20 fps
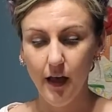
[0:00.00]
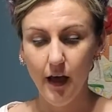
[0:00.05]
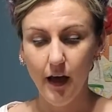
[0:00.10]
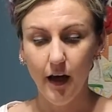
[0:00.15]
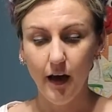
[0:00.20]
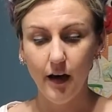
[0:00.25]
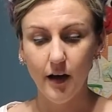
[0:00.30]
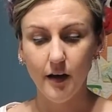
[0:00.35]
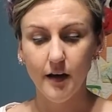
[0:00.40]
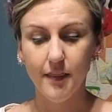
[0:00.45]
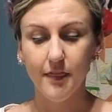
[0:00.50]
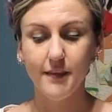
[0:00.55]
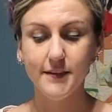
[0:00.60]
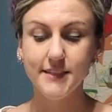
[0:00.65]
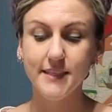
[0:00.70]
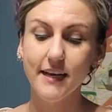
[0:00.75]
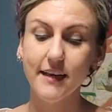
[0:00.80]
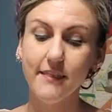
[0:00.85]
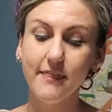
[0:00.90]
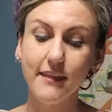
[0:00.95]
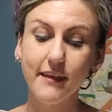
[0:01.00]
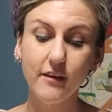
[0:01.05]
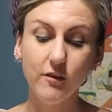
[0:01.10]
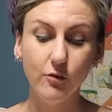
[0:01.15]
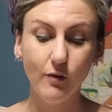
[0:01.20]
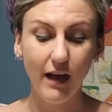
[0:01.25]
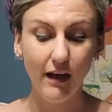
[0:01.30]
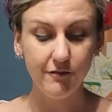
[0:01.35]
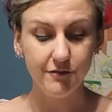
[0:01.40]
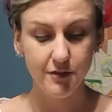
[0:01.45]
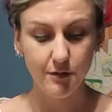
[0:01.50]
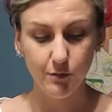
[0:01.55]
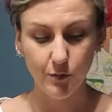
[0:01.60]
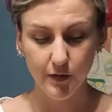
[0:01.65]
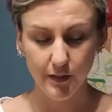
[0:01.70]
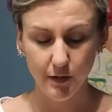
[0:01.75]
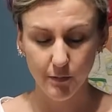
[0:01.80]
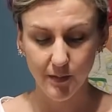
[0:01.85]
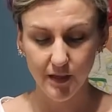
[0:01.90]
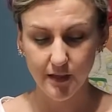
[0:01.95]
The second thing you have to
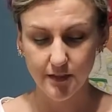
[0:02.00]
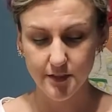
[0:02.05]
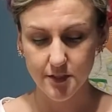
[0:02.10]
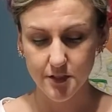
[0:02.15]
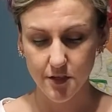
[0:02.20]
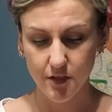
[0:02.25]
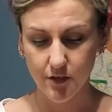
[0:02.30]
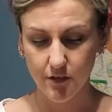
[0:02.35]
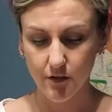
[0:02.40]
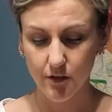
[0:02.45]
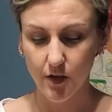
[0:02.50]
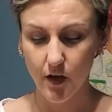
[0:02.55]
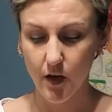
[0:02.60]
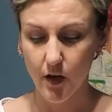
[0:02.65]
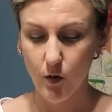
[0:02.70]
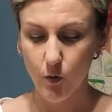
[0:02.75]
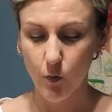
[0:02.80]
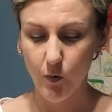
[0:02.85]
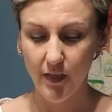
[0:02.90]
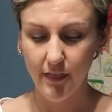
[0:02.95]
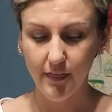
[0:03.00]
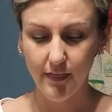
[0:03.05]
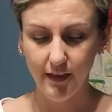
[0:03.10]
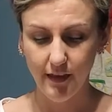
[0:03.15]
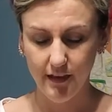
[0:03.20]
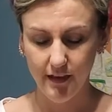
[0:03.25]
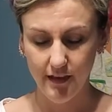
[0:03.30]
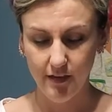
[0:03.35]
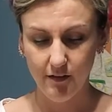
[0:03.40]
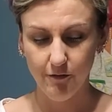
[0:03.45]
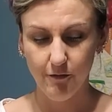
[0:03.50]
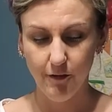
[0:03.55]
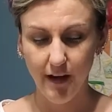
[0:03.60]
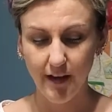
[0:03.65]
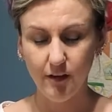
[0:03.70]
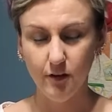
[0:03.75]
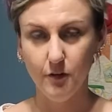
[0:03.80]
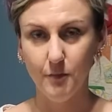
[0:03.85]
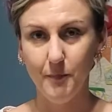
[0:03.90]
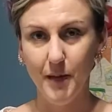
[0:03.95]
really be concerned with in a
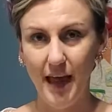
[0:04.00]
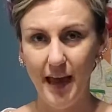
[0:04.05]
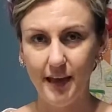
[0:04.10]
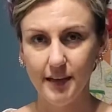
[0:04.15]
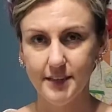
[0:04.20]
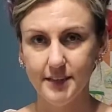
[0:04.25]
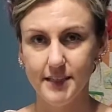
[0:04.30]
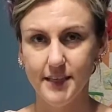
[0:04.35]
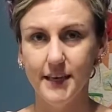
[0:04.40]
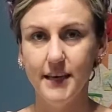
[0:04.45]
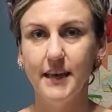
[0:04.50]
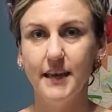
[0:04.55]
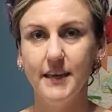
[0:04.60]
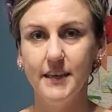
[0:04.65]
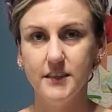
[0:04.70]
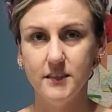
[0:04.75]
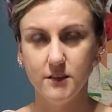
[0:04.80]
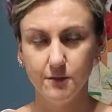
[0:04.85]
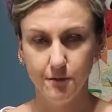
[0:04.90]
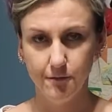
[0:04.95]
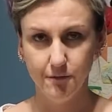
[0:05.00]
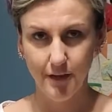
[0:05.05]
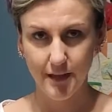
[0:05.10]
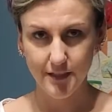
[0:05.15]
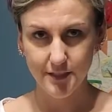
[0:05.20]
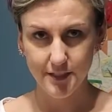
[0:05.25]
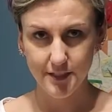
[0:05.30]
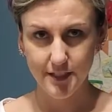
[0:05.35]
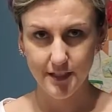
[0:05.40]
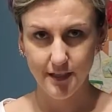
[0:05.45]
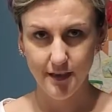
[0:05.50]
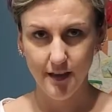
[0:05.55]
vinyl mask is fit.